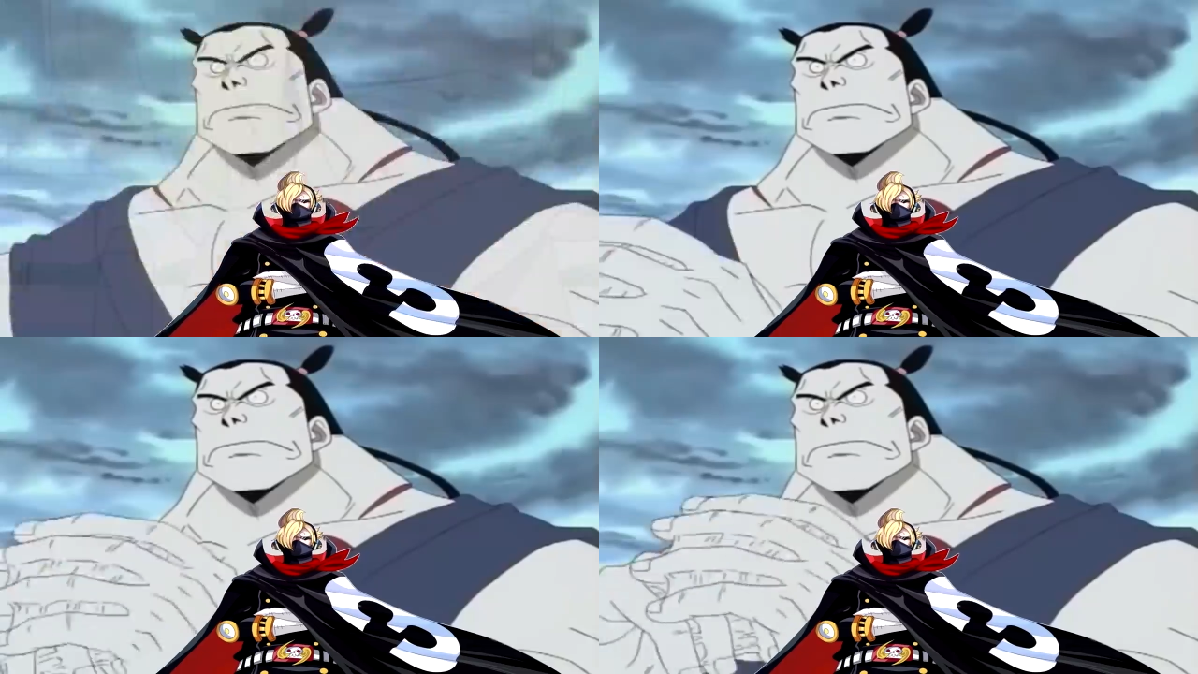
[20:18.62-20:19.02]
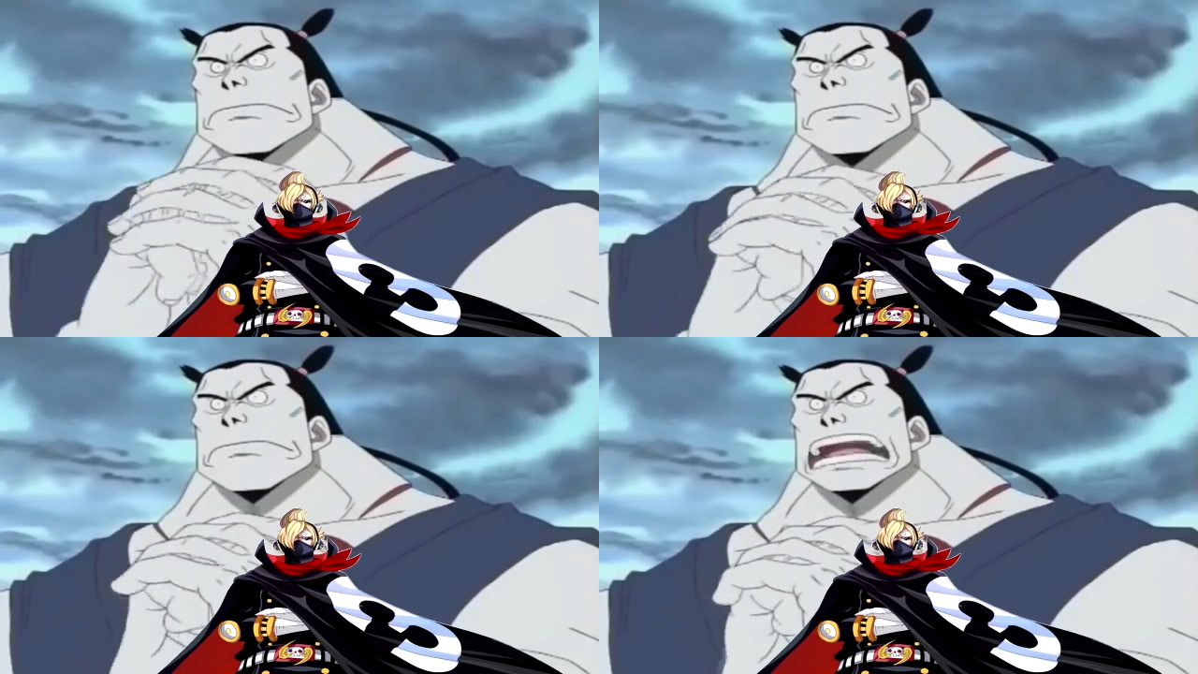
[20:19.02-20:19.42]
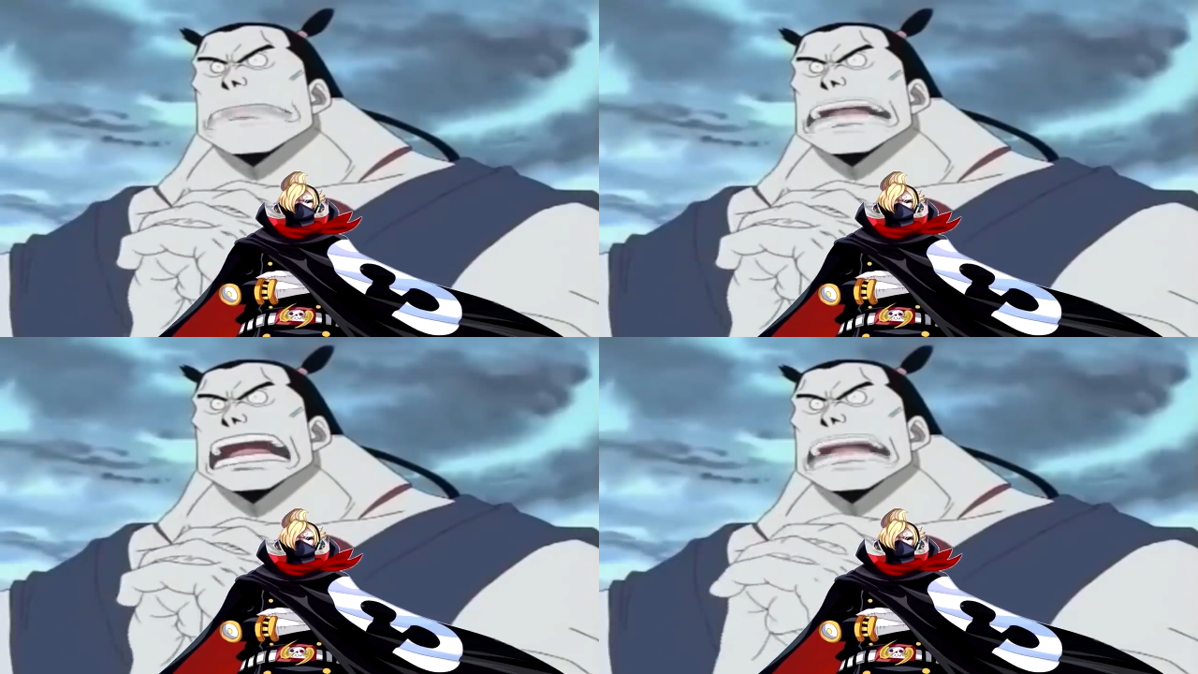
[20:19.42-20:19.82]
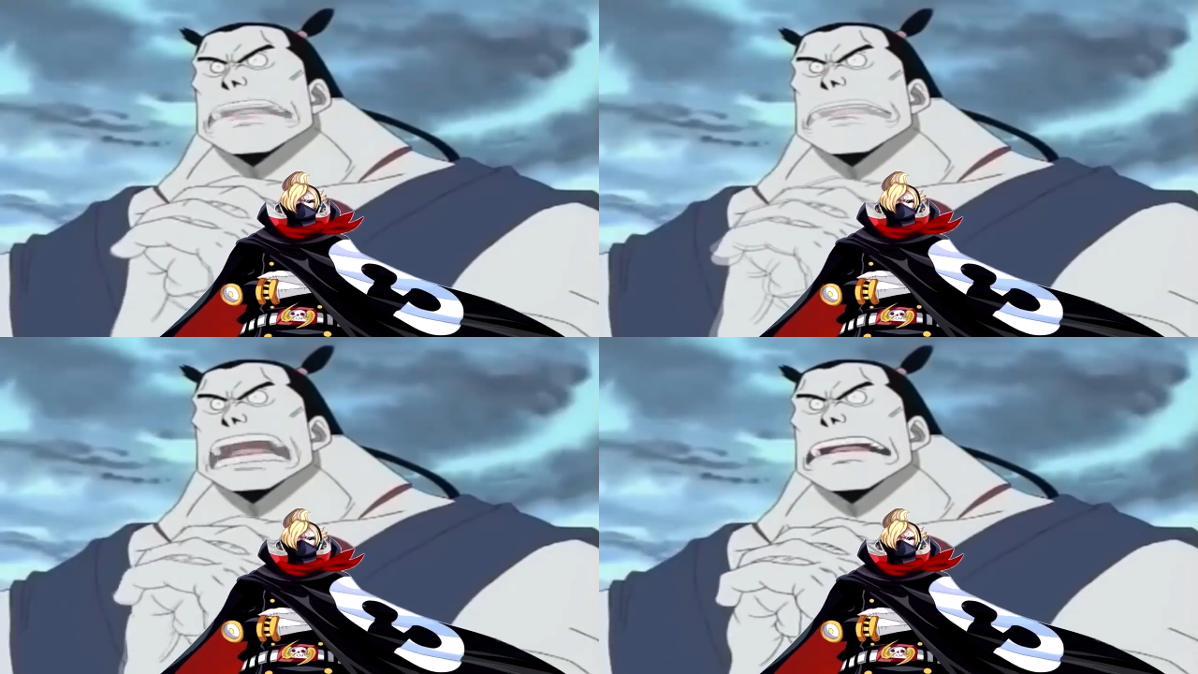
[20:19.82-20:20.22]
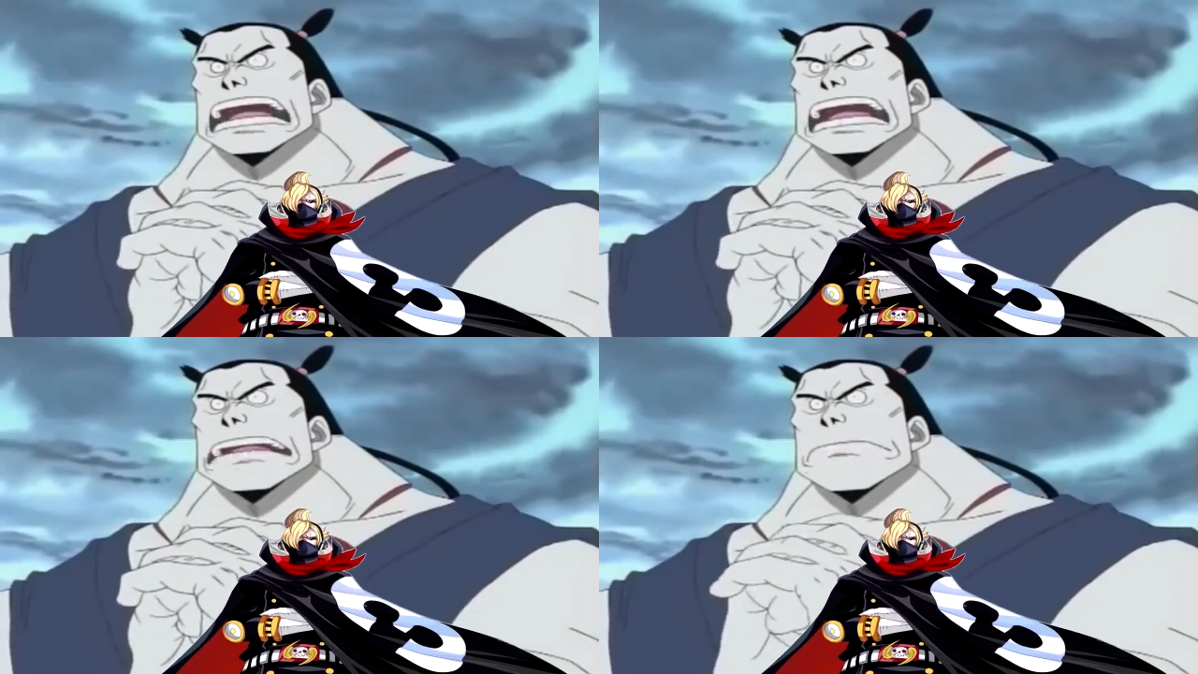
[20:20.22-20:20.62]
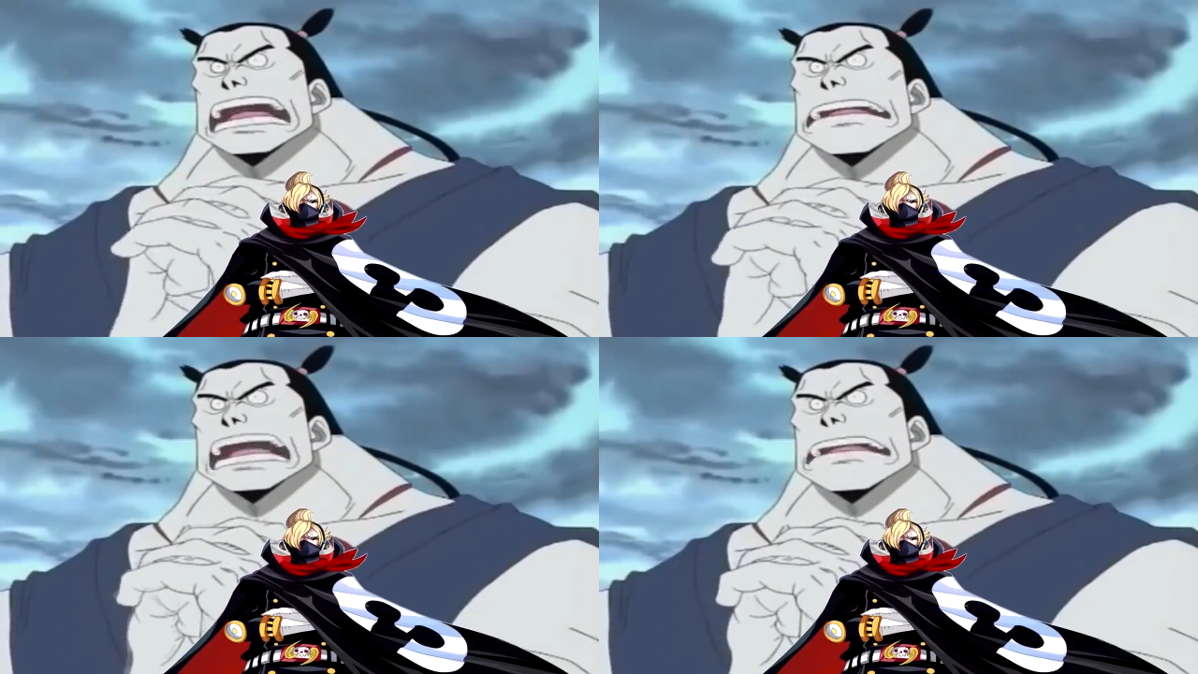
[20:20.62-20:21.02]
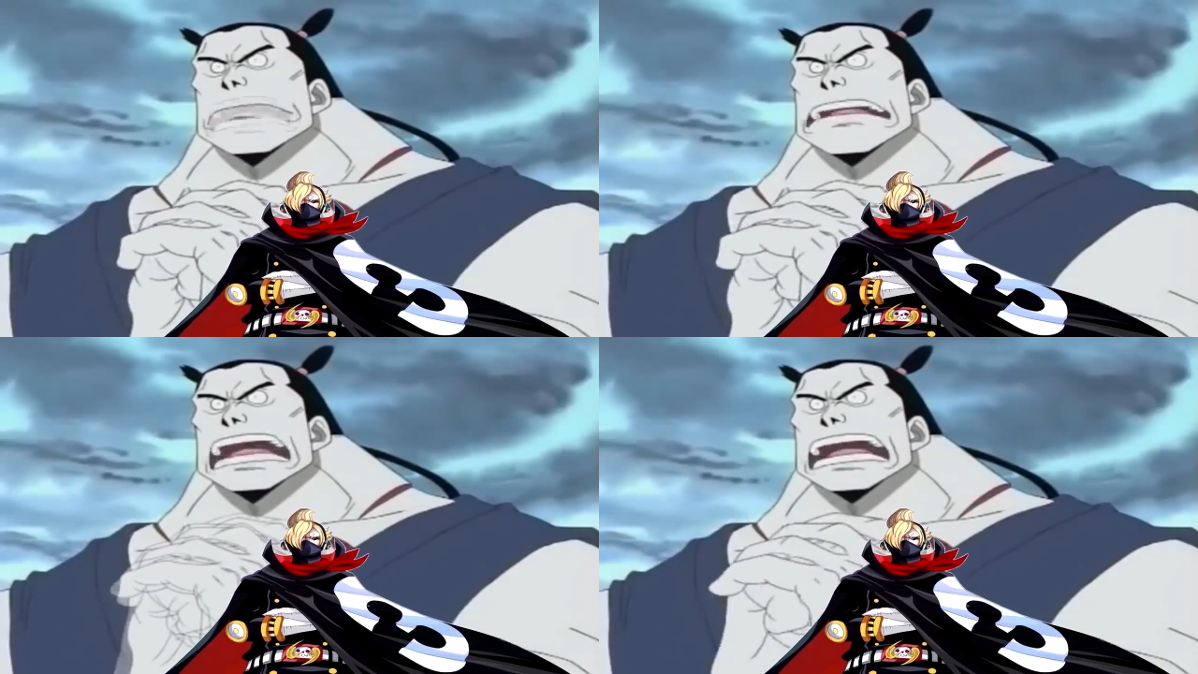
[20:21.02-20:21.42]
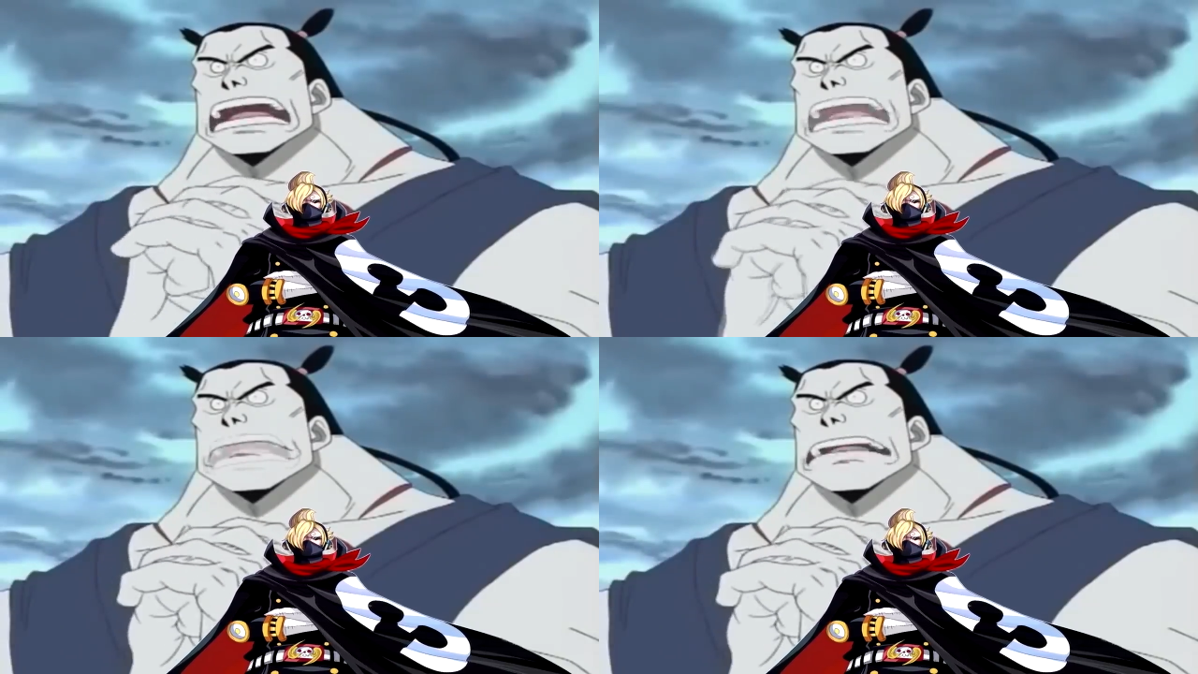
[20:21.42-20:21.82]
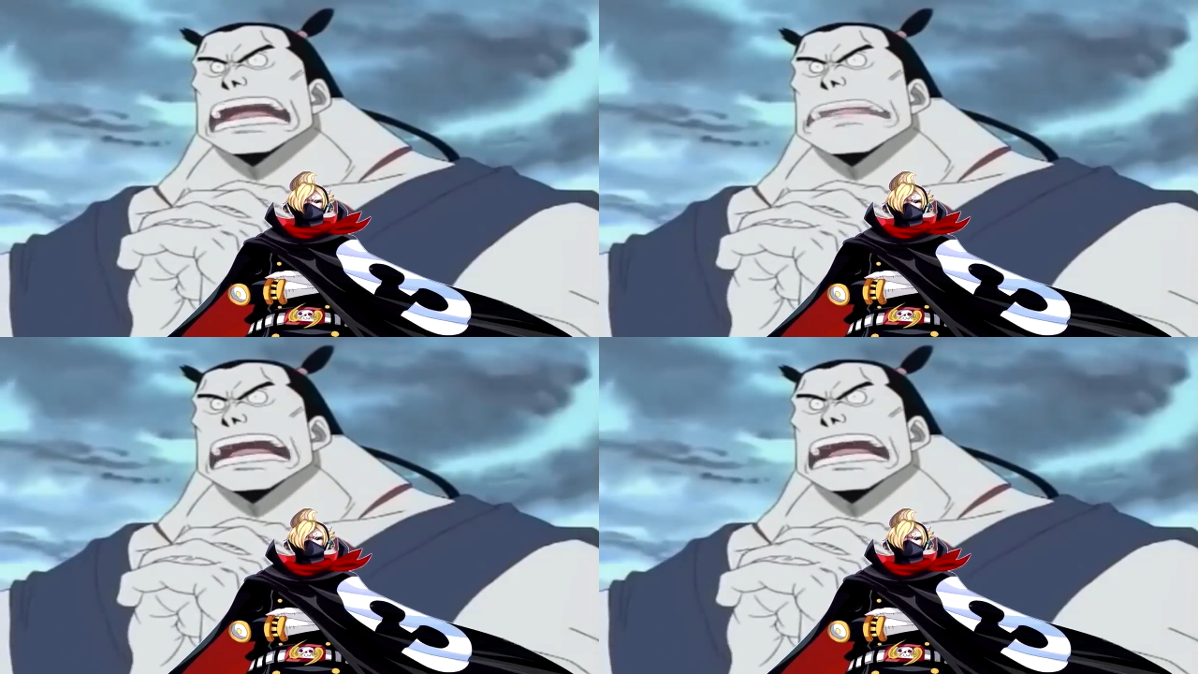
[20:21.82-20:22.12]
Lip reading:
No face is visible, so there are no lips to read.